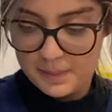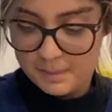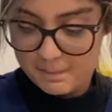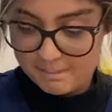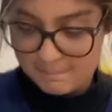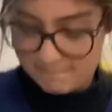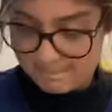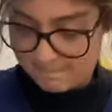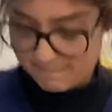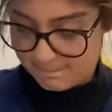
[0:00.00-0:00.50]
I'm
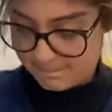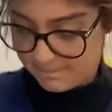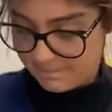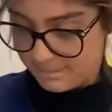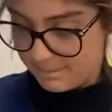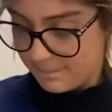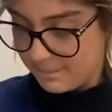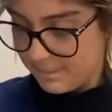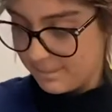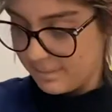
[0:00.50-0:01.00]
just going to put
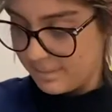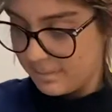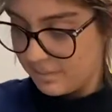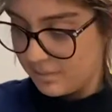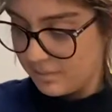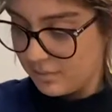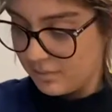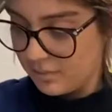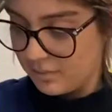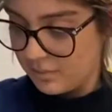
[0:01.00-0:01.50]
these 4 steps
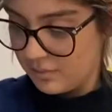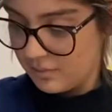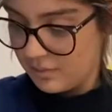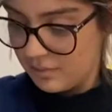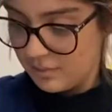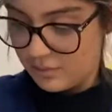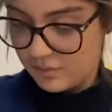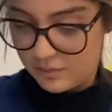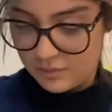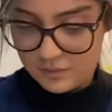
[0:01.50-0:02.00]
down and
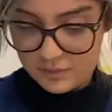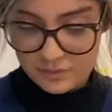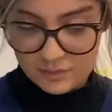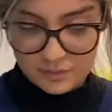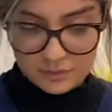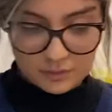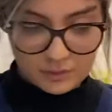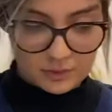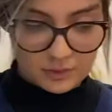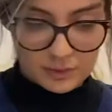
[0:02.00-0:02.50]
I'm going
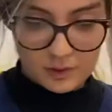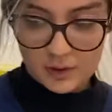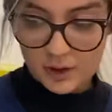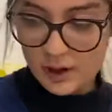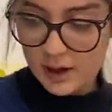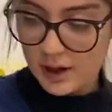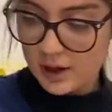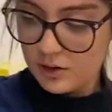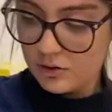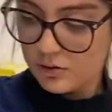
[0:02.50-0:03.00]
to...
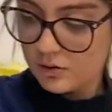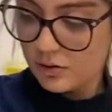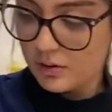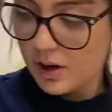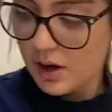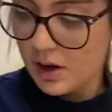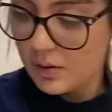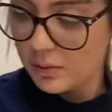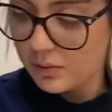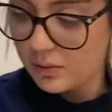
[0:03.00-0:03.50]
So
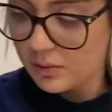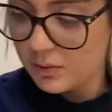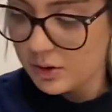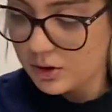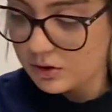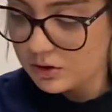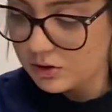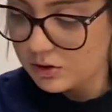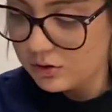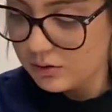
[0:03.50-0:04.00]
now I'm going
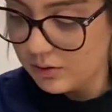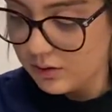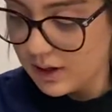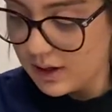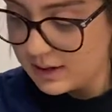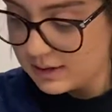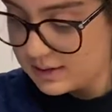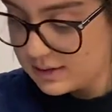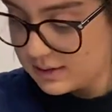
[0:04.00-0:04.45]
to do this.